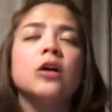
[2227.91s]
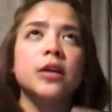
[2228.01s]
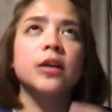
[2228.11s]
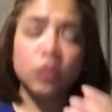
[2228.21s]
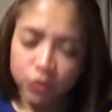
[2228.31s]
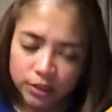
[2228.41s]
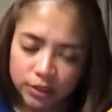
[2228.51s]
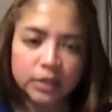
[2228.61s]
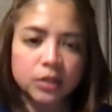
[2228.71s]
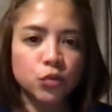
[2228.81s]
it also
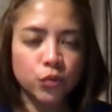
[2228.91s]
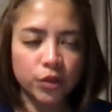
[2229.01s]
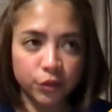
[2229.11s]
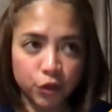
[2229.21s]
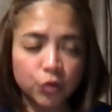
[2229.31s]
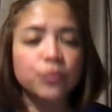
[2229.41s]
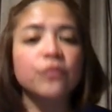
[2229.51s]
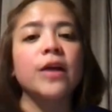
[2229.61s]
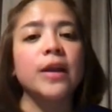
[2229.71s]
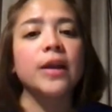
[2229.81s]
deals with you
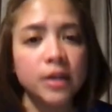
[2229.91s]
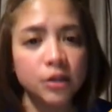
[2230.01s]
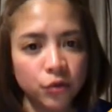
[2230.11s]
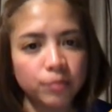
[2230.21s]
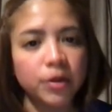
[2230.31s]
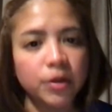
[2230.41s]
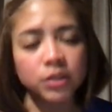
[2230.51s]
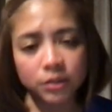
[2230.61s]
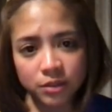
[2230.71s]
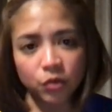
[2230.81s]
providing the
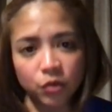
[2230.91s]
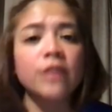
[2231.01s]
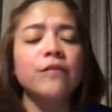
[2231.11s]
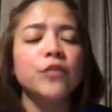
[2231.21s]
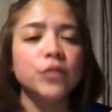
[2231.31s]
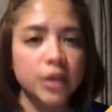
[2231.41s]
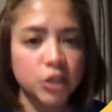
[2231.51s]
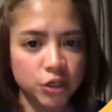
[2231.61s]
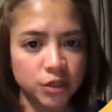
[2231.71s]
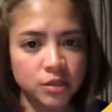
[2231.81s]
rebuttals or
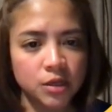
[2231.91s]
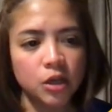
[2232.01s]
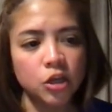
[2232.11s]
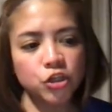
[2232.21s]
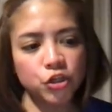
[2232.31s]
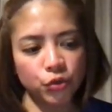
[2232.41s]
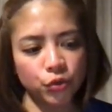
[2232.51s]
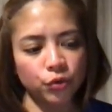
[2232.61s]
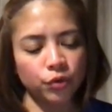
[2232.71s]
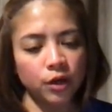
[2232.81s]
refutations
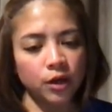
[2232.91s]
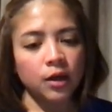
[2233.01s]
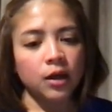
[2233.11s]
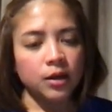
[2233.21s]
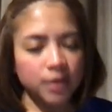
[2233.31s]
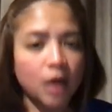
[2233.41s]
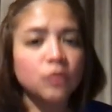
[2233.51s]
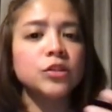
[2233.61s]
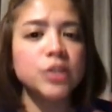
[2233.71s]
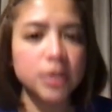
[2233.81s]
to
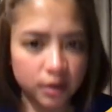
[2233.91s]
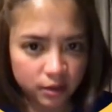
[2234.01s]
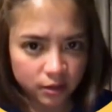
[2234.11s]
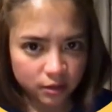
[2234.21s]
counter